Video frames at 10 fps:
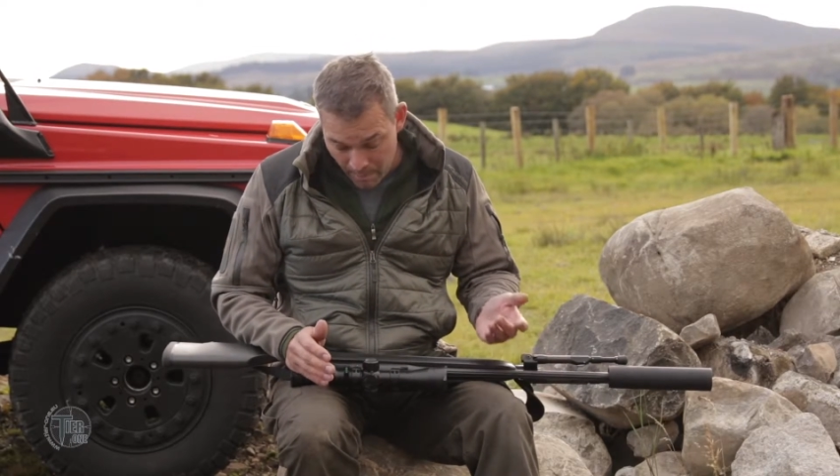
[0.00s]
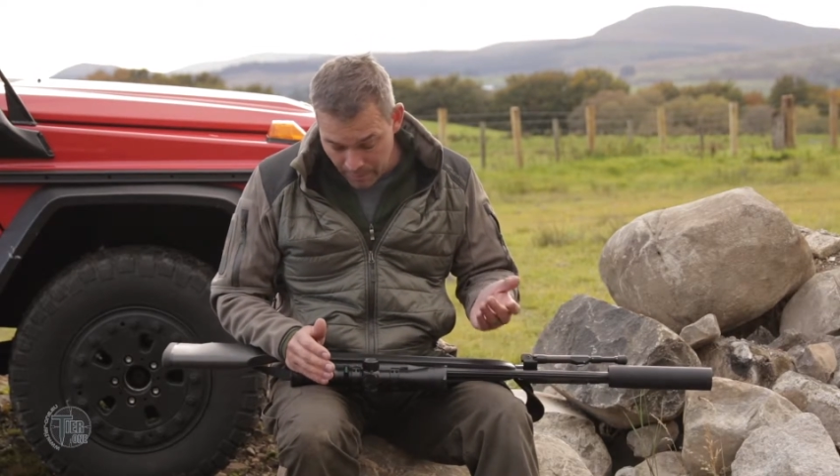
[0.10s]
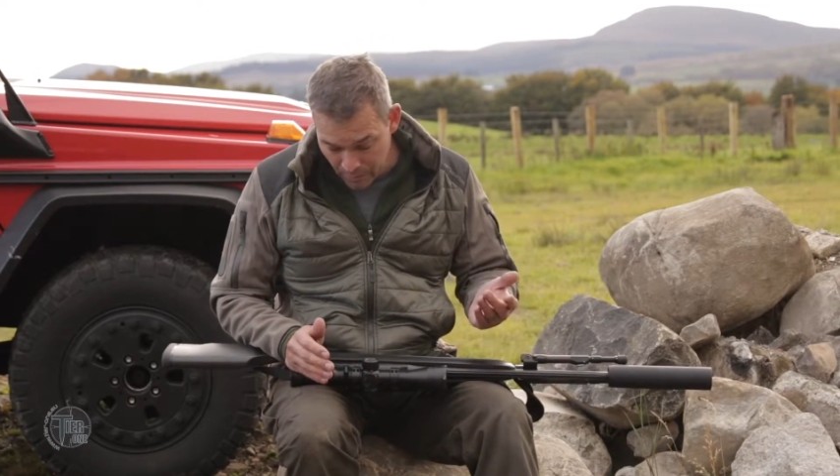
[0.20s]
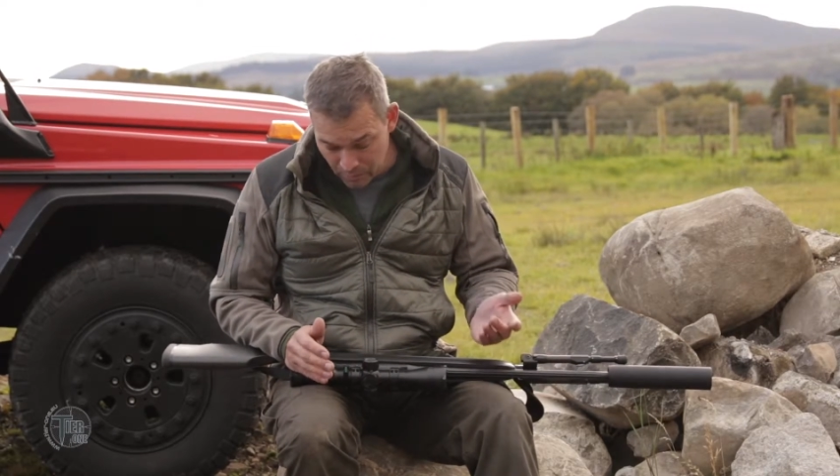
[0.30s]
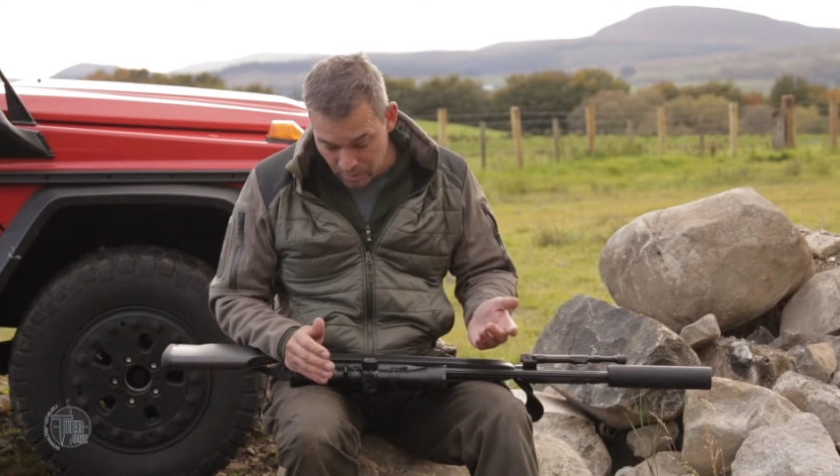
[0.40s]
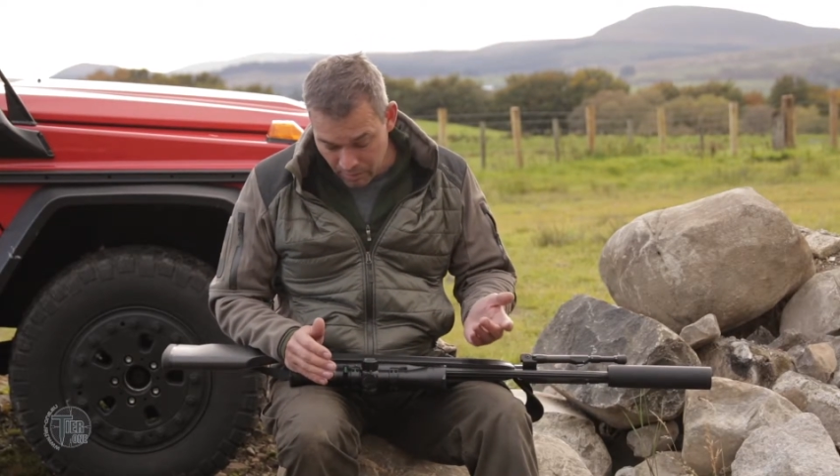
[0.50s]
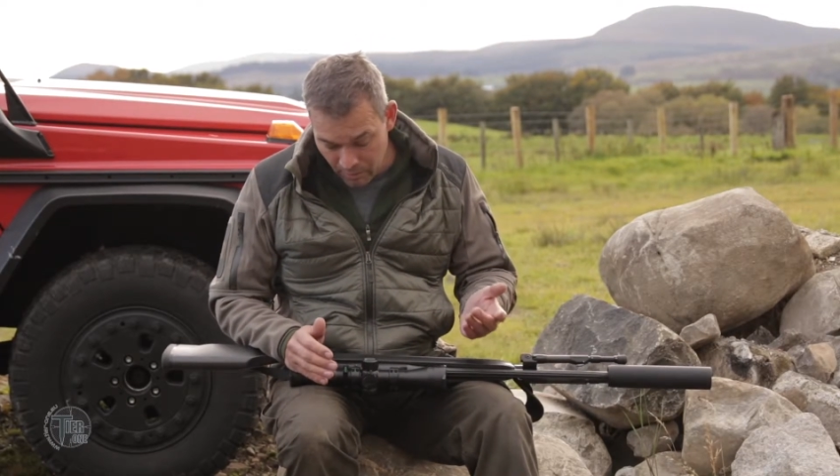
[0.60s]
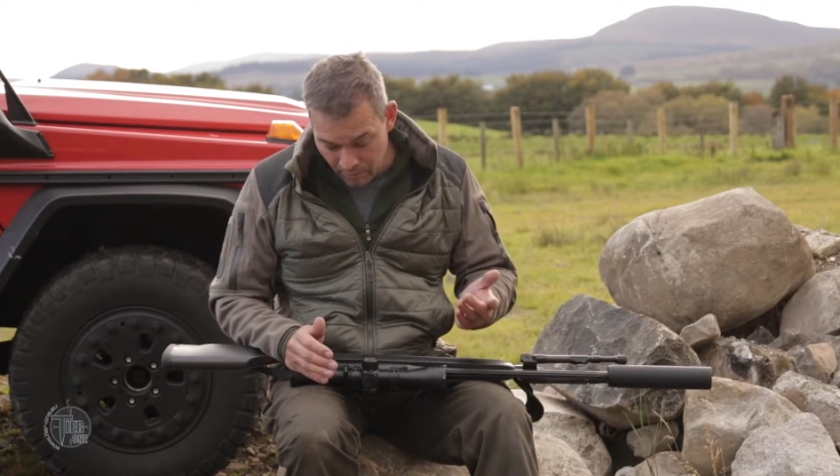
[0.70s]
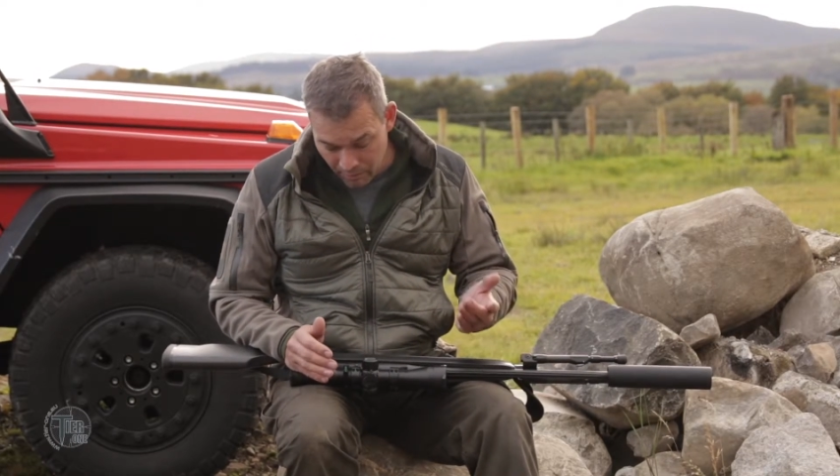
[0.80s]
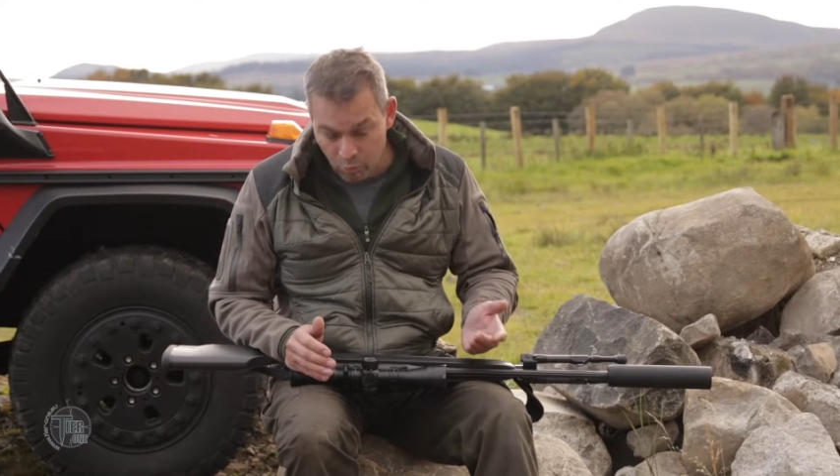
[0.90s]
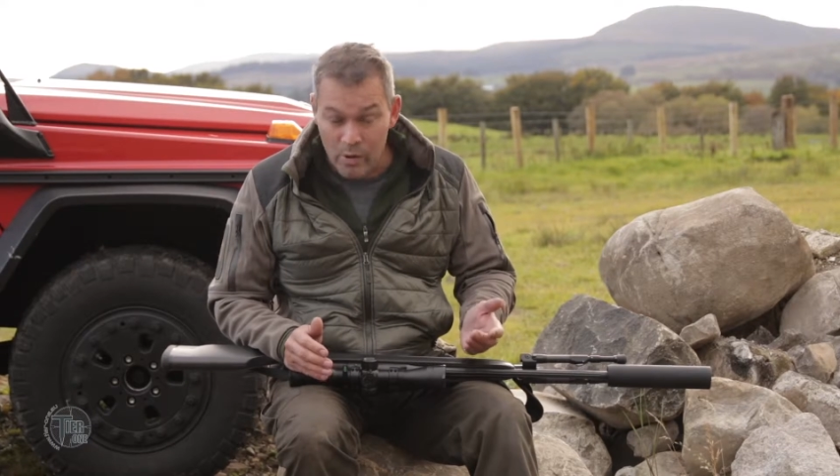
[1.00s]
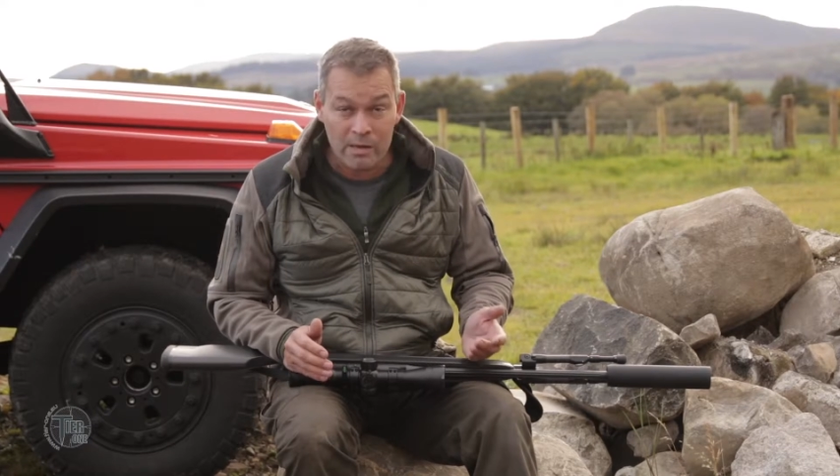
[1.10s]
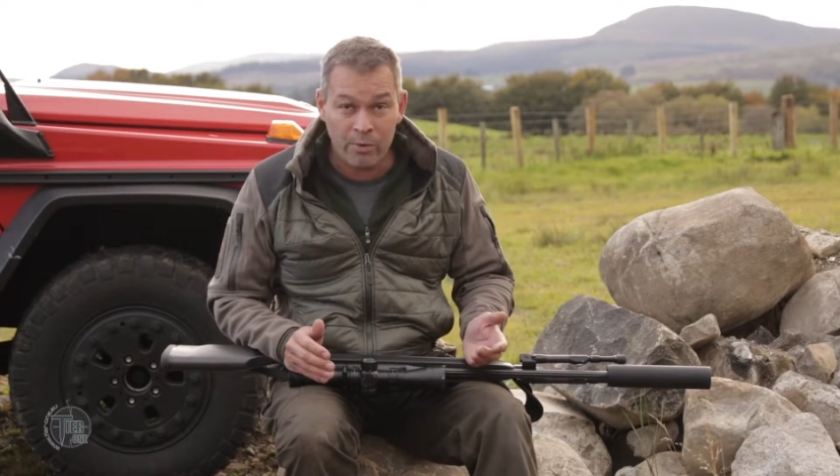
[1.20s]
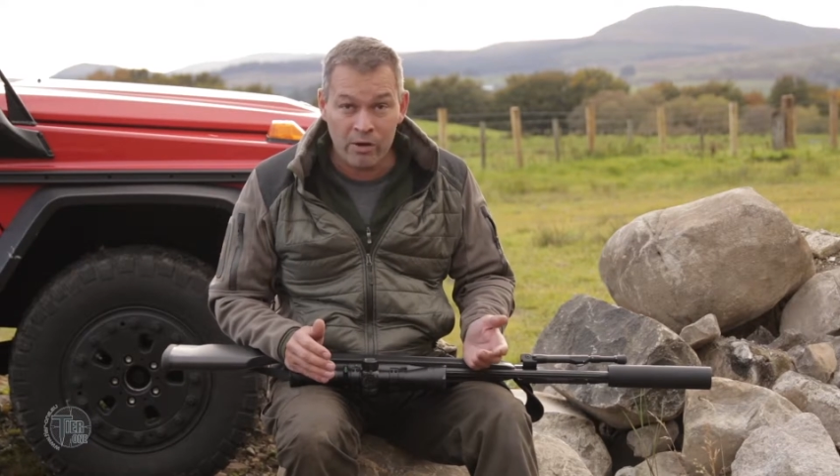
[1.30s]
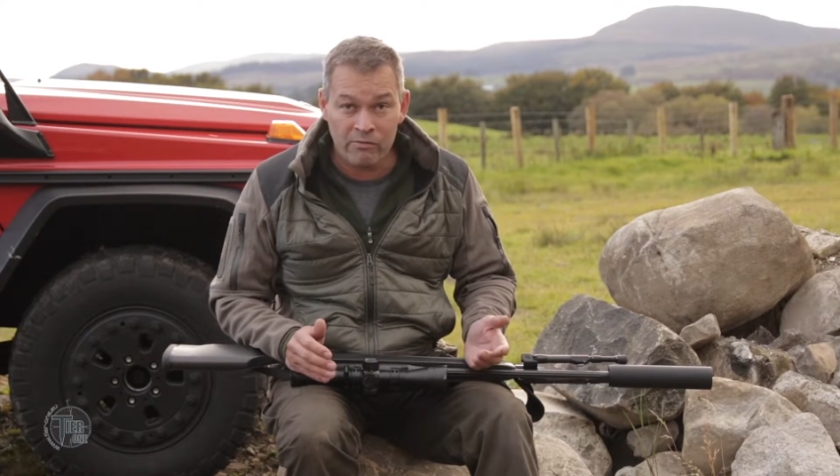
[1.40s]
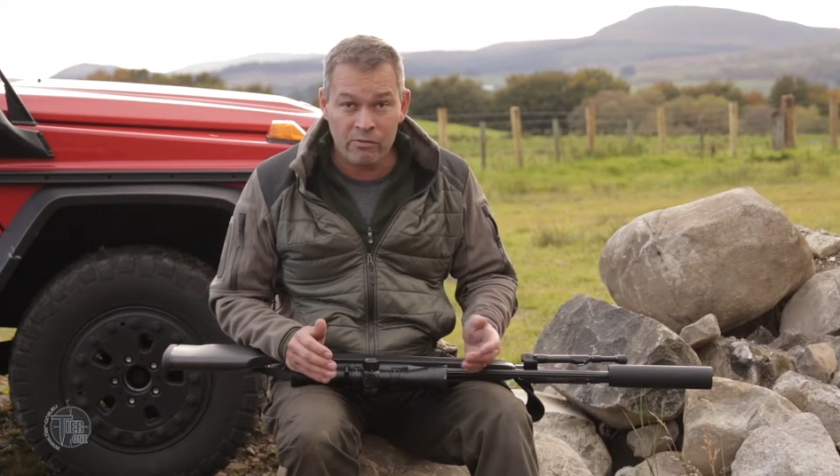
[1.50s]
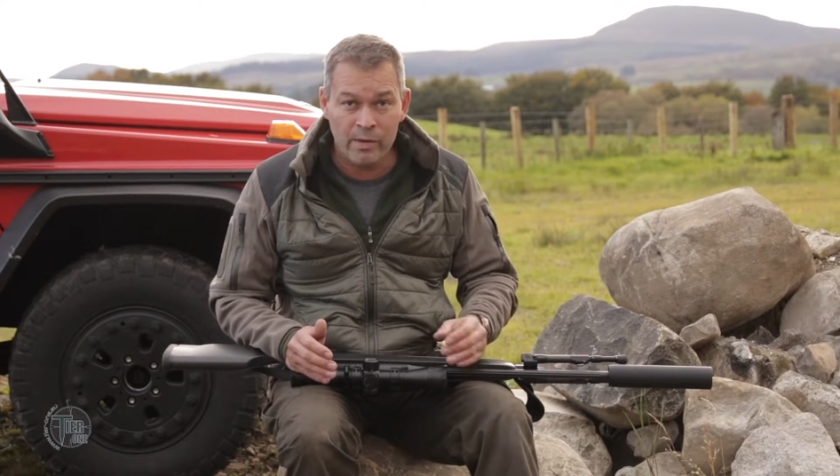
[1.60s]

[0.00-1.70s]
but the weak point for